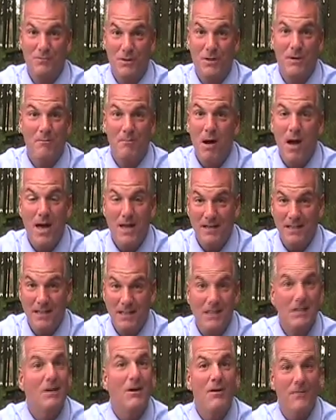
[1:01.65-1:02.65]

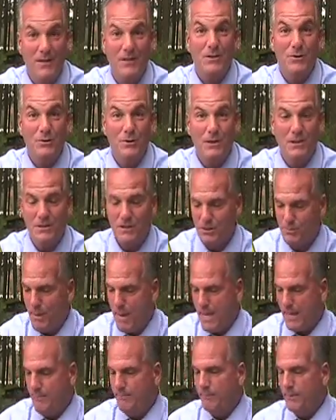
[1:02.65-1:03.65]
commodity that you can
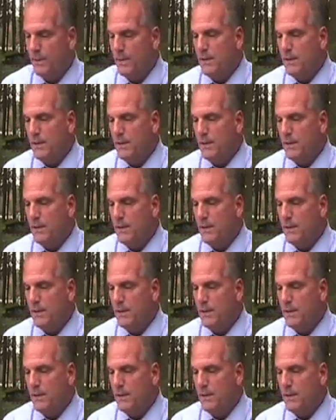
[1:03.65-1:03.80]
spend.